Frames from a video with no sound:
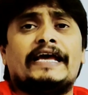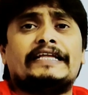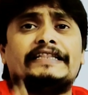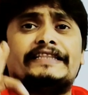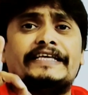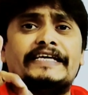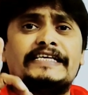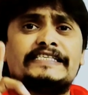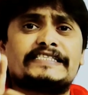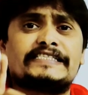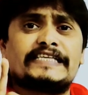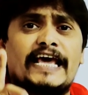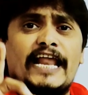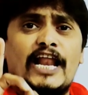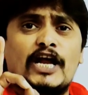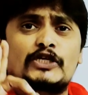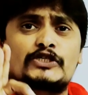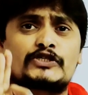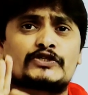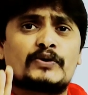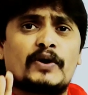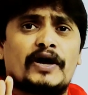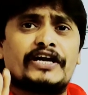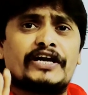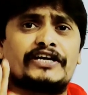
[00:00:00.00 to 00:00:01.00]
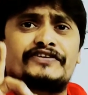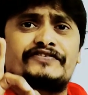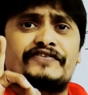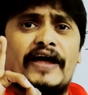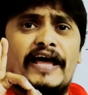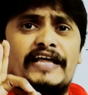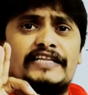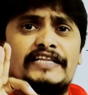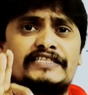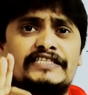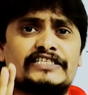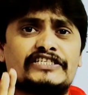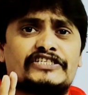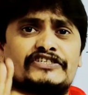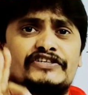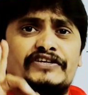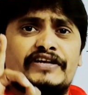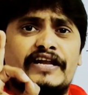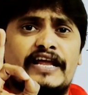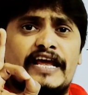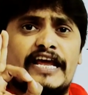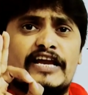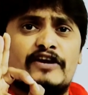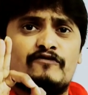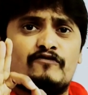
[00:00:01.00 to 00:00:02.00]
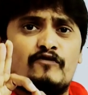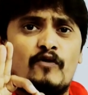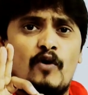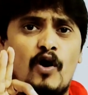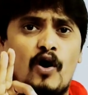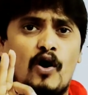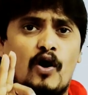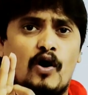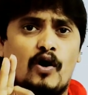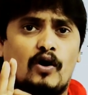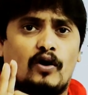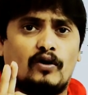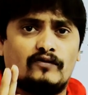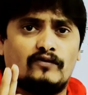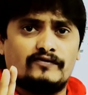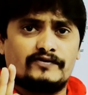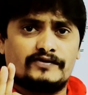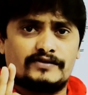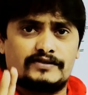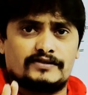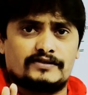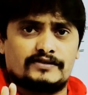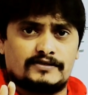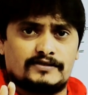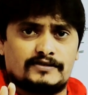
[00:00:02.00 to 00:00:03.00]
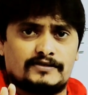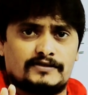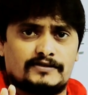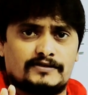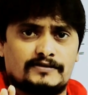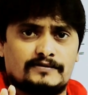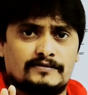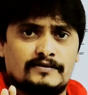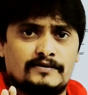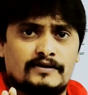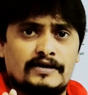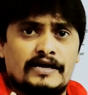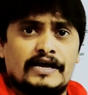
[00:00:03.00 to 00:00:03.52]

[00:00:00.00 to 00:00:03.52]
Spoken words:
This electronic transition involves